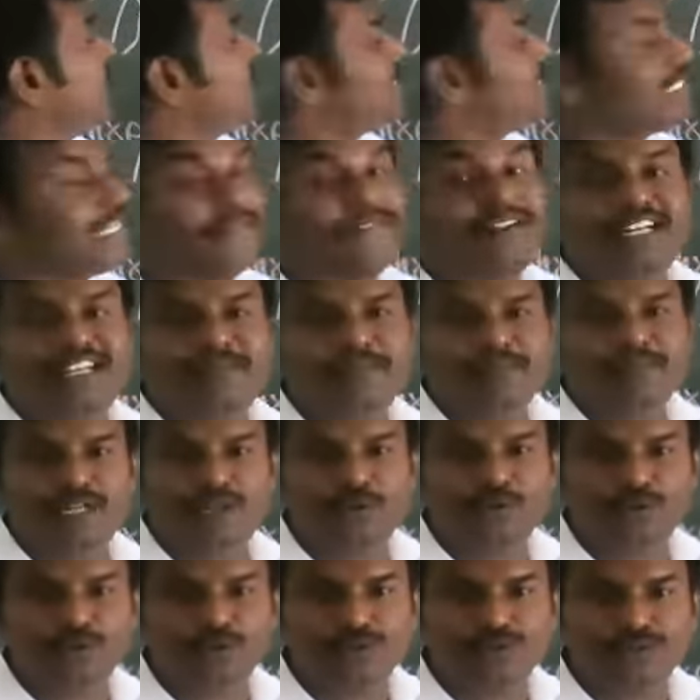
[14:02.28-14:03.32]
70
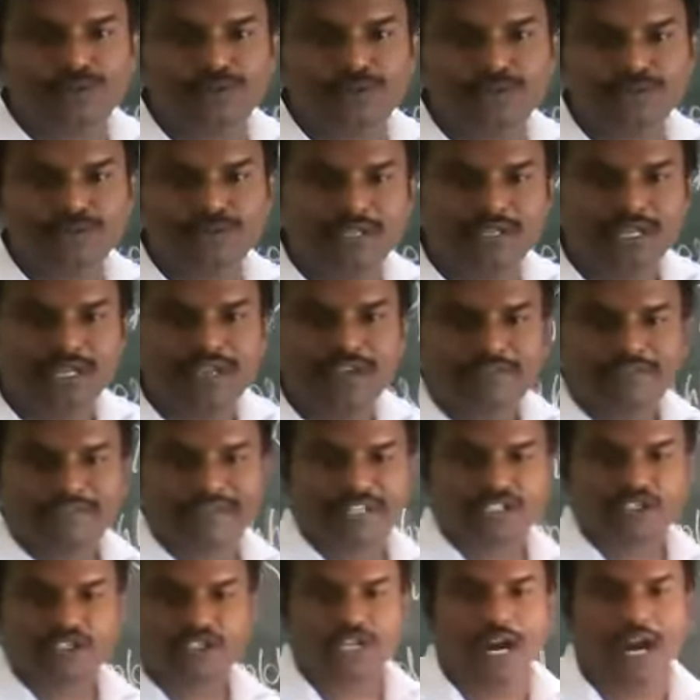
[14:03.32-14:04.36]
millivolts.
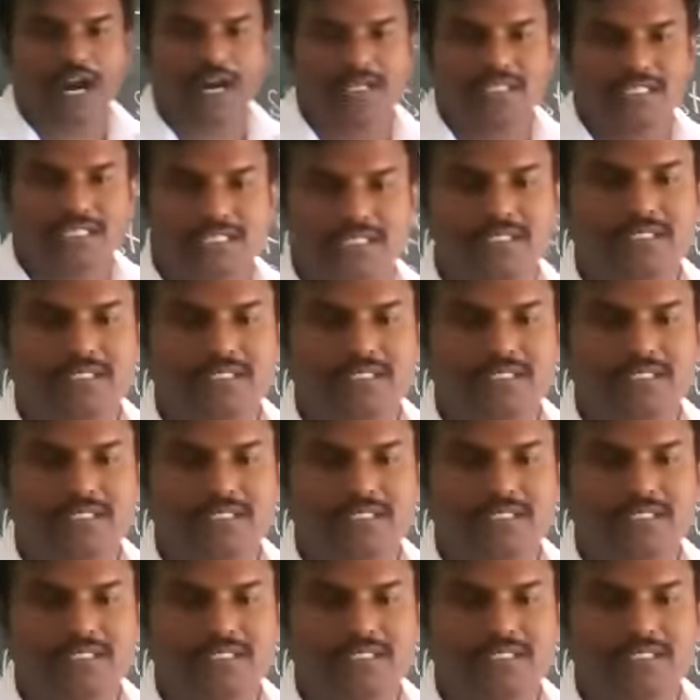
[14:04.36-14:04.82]
When starts